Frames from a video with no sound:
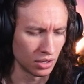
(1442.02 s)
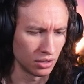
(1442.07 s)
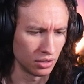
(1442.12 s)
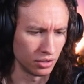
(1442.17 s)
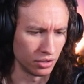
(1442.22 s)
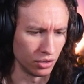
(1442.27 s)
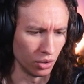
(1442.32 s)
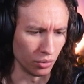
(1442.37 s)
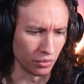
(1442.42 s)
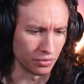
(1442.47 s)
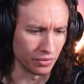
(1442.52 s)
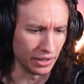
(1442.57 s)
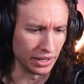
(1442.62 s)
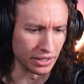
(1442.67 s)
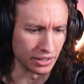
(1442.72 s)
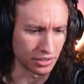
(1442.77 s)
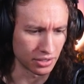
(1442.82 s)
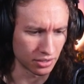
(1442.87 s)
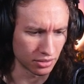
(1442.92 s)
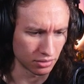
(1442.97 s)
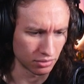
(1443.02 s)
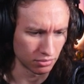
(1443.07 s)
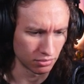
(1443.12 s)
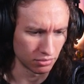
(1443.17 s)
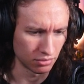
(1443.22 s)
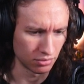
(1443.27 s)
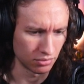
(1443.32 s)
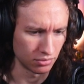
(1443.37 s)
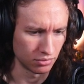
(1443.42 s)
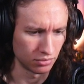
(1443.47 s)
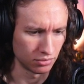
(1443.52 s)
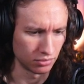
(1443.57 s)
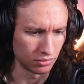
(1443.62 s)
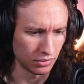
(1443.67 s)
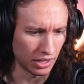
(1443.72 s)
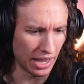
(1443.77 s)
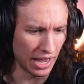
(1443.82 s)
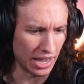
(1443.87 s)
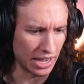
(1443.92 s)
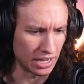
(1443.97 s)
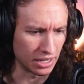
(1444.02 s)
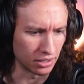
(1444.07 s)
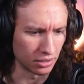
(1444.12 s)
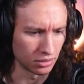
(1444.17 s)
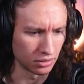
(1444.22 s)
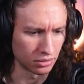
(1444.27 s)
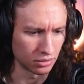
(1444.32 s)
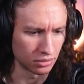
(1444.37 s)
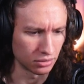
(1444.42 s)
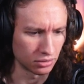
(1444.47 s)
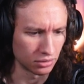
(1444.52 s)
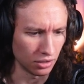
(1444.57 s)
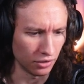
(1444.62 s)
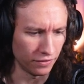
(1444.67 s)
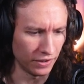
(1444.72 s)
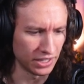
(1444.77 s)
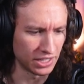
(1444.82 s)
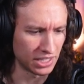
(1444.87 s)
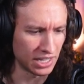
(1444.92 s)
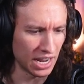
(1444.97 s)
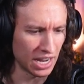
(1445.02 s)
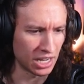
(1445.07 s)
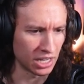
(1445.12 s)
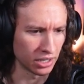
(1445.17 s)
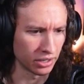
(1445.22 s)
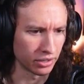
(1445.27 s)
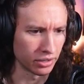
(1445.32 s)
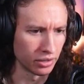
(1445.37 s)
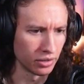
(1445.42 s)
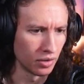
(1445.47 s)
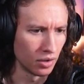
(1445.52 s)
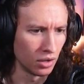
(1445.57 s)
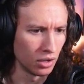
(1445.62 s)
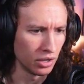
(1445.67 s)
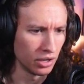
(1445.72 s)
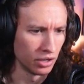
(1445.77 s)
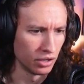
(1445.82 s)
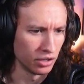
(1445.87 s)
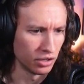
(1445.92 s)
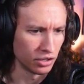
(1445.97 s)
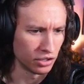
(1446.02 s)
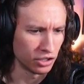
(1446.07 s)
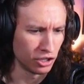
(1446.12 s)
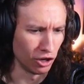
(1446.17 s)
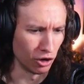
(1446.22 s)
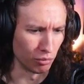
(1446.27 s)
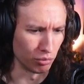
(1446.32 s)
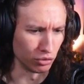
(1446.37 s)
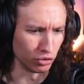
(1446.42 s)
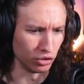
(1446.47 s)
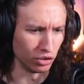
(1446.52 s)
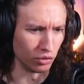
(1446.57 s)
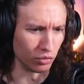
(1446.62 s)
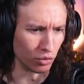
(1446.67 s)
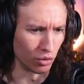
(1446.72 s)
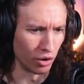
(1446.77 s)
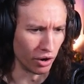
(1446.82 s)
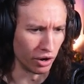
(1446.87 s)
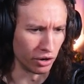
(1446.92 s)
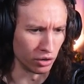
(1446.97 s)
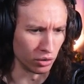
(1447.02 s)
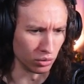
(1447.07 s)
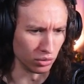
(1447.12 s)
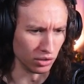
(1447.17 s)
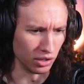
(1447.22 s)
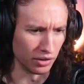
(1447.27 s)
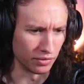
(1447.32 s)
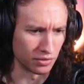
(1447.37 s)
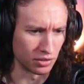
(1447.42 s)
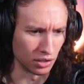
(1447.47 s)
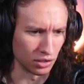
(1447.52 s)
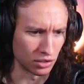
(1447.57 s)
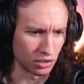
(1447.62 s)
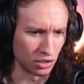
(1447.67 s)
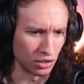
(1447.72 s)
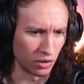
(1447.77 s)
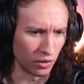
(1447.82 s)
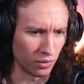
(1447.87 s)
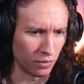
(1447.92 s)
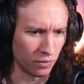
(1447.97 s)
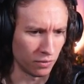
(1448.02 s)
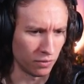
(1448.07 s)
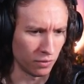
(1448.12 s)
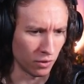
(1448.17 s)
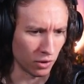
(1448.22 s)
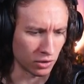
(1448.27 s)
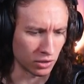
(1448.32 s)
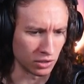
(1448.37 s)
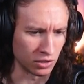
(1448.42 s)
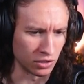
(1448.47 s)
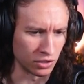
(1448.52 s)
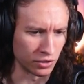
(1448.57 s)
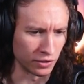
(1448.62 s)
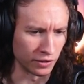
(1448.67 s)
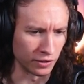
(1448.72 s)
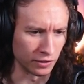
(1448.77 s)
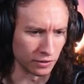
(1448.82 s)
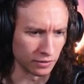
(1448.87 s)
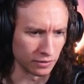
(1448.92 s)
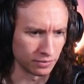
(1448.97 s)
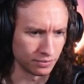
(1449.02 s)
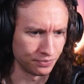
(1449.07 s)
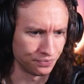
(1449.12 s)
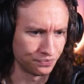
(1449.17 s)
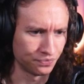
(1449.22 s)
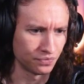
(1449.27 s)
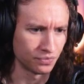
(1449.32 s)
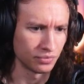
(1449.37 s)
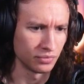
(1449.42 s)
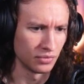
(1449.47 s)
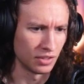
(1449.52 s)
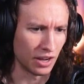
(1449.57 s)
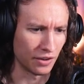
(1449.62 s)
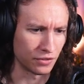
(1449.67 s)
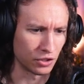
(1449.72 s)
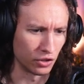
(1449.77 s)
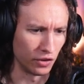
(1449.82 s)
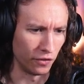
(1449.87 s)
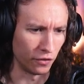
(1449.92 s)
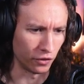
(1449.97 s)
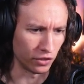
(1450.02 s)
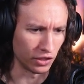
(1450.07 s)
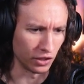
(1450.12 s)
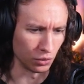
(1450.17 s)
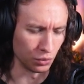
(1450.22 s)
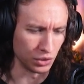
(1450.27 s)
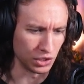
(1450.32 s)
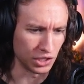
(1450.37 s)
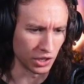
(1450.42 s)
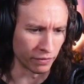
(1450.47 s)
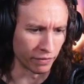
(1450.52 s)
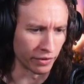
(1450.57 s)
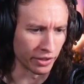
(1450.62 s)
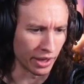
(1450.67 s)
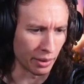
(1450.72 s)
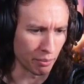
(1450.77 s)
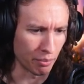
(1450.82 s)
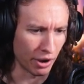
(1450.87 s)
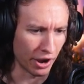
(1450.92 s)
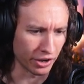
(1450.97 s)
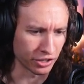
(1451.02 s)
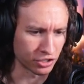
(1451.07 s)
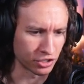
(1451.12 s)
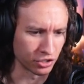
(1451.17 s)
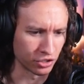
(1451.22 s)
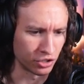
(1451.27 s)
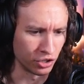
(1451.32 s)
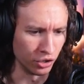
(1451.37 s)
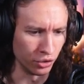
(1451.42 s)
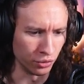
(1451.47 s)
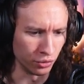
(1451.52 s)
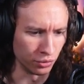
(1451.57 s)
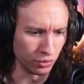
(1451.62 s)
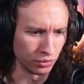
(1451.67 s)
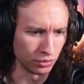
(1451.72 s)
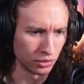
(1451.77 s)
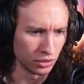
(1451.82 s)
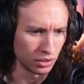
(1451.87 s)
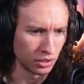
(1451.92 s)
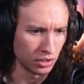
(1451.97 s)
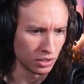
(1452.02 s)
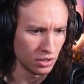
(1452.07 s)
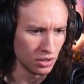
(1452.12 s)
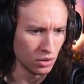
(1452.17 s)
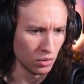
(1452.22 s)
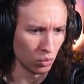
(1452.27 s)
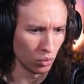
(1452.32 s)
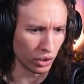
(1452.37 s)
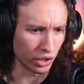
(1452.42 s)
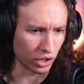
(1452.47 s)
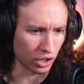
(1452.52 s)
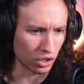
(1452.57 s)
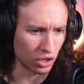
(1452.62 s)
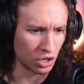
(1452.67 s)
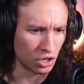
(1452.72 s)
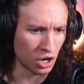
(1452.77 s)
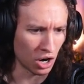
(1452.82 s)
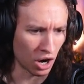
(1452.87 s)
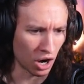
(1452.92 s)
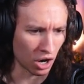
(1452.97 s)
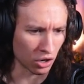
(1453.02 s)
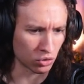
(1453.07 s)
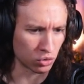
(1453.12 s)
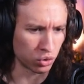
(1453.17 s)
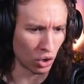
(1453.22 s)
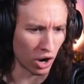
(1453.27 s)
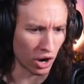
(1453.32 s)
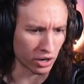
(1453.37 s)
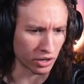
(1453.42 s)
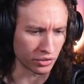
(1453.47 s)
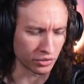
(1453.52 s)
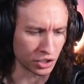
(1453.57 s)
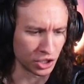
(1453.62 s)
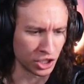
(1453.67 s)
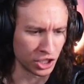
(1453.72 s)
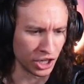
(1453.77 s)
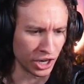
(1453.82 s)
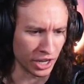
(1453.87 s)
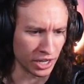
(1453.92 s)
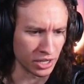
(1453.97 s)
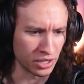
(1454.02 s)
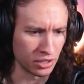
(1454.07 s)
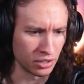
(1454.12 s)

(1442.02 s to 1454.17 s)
No offense. Hey, offense taken. Can't believe Rando left us in the fucking dirt. After everything we did for that bastard too. What a co crock of shit.